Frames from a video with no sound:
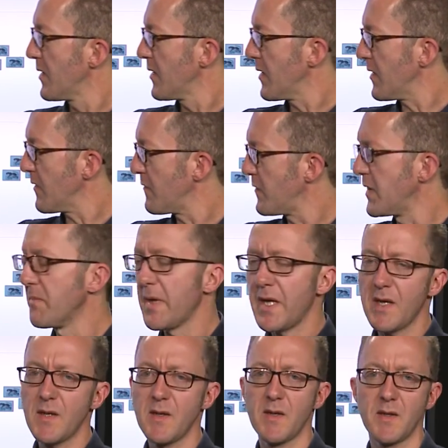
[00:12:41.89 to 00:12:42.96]
a
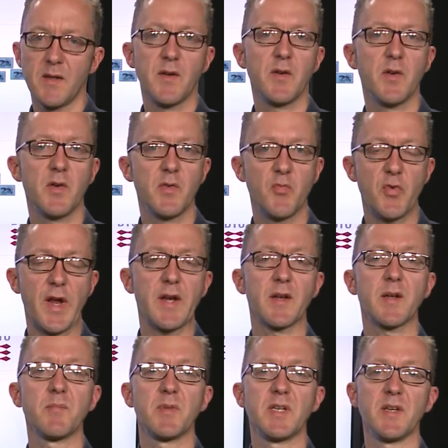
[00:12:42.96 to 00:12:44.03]
female
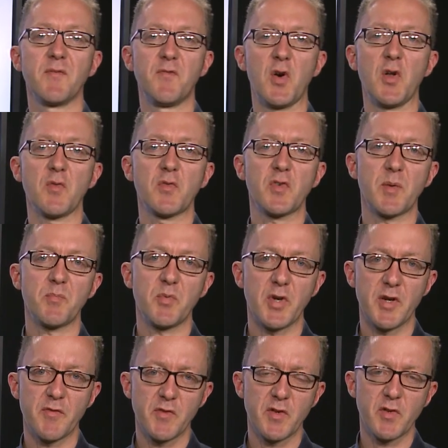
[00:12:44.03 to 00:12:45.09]
randomly evolves a
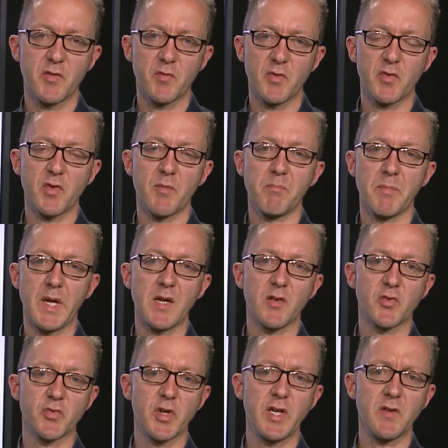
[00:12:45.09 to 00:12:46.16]
preference for some male
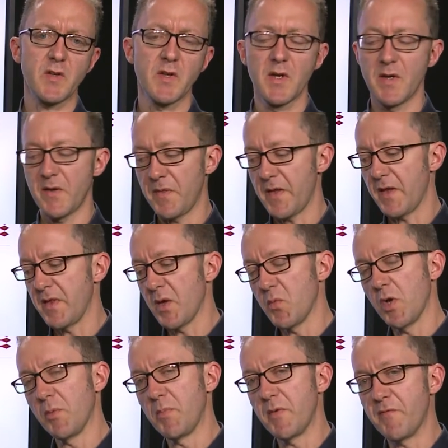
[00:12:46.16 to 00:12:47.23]
trait, then there
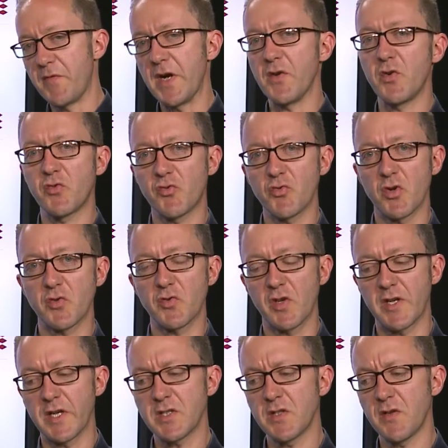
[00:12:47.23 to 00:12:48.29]
will be very strong
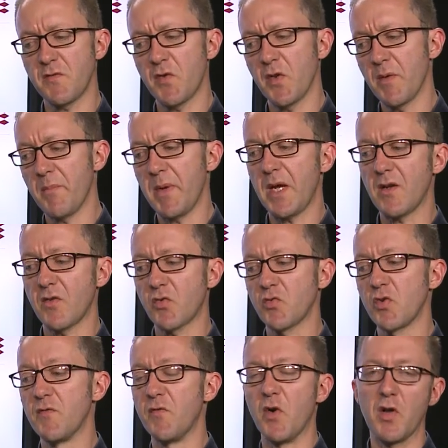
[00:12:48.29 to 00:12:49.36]
selection for the males to
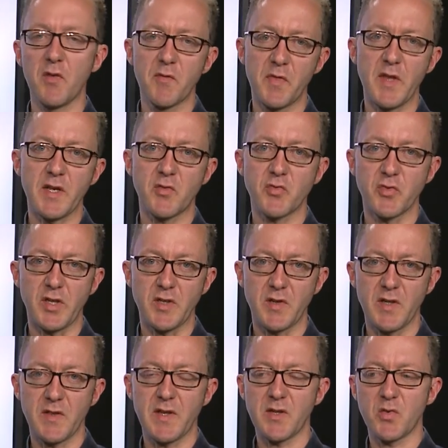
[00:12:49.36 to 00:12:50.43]
evolve that trait,
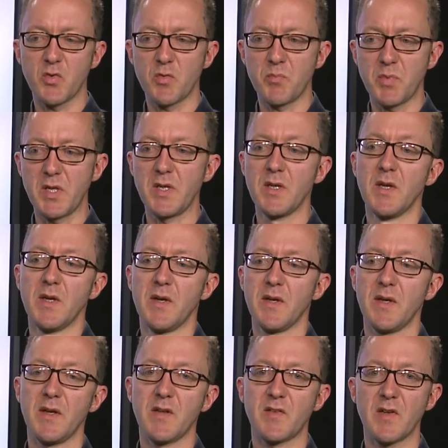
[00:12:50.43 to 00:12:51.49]
and that could be
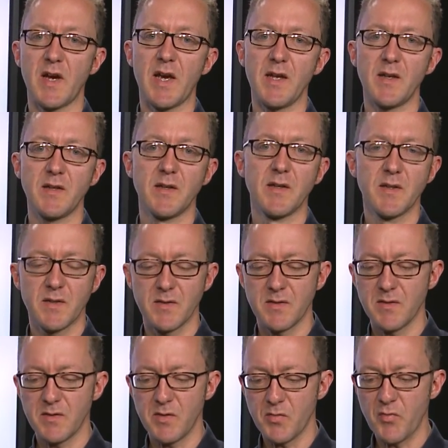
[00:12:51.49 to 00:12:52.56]
entirely
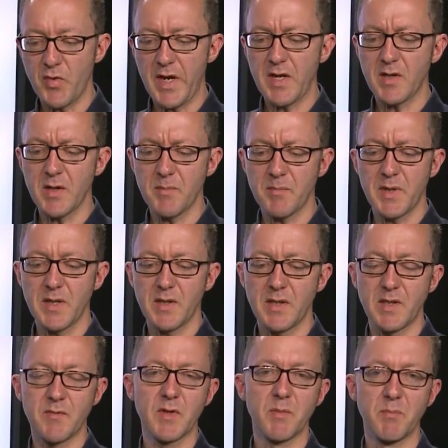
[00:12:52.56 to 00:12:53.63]
random and
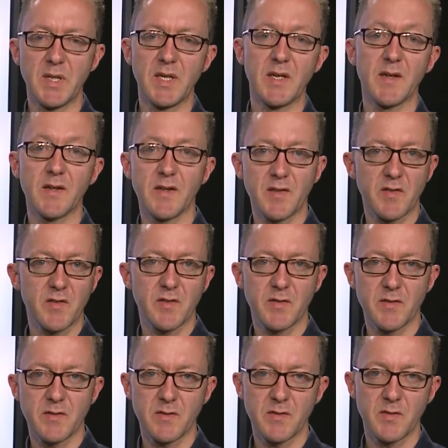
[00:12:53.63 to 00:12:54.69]
even meaningless
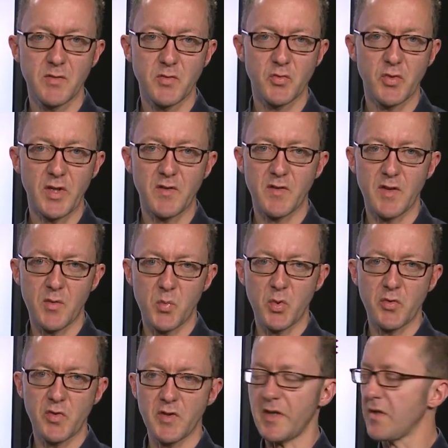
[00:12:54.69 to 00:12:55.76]
traits that were
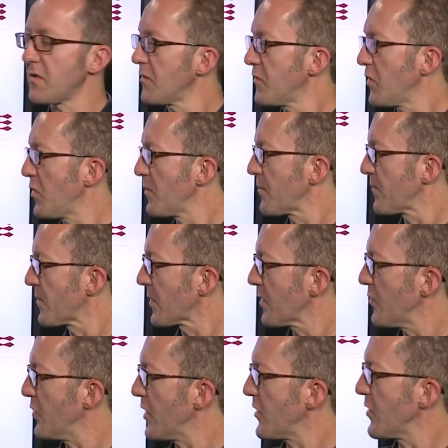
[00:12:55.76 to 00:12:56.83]
selected for.
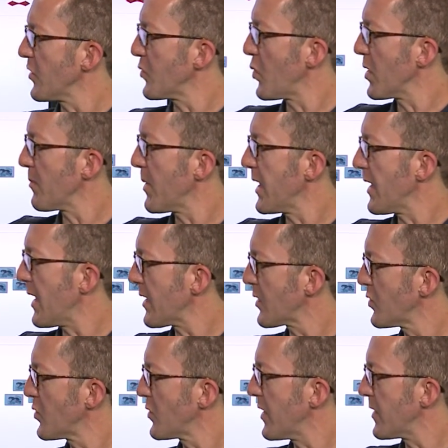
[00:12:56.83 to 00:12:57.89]
For instance, one might
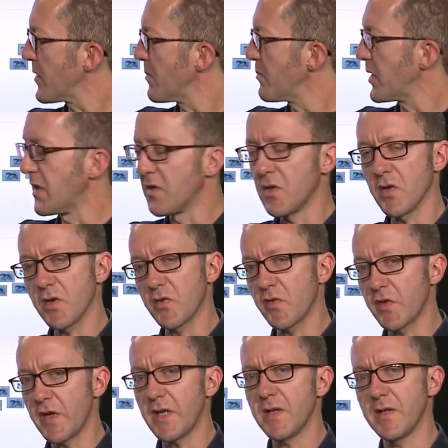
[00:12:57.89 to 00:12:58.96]
argue that the peacock's
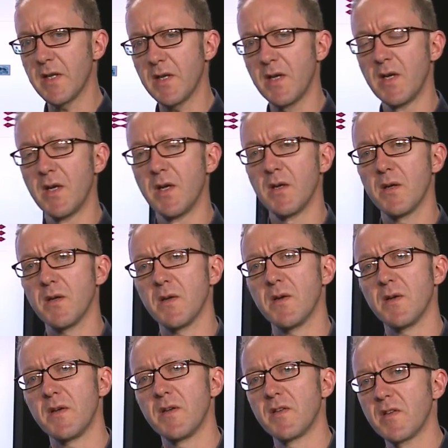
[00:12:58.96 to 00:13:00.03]
tail here
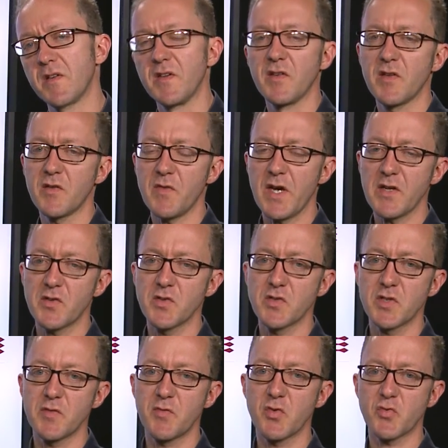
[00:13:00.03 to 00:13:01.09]
is a
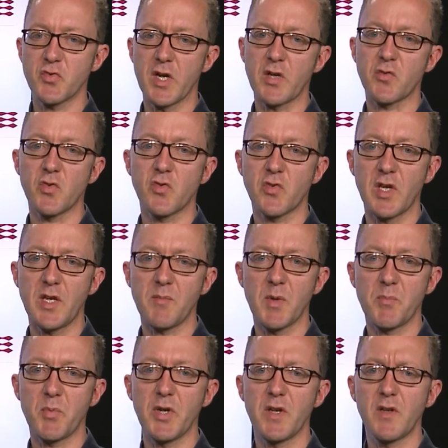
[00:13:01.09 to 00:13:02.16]
disadvantage if you're trying to escape a
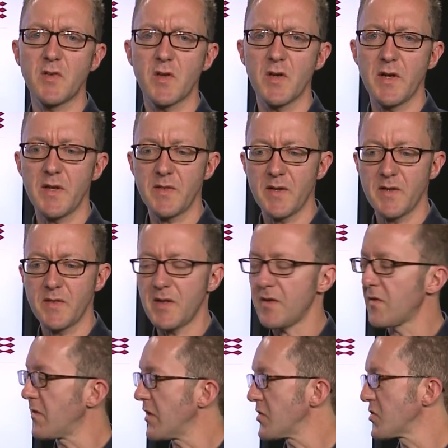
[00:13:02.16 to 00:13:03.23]
predator, and
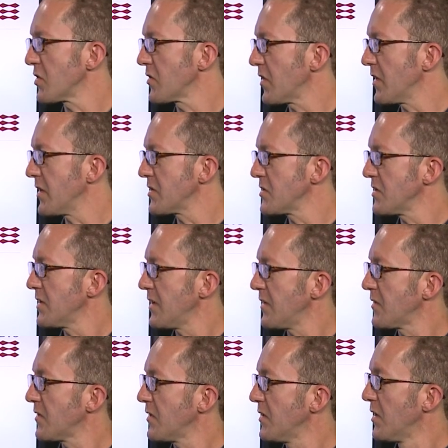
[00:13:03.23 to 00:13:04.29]
that sexual selection
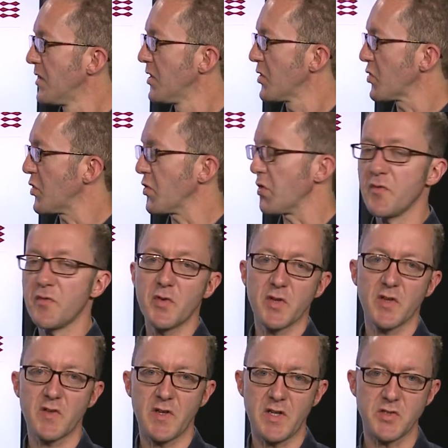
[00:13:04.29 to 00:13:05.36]
has gone on
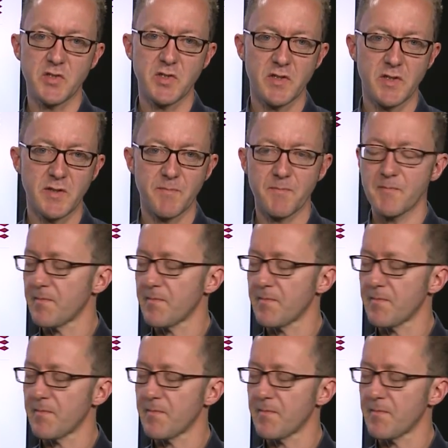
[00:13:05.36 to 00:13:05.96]
a tangent here.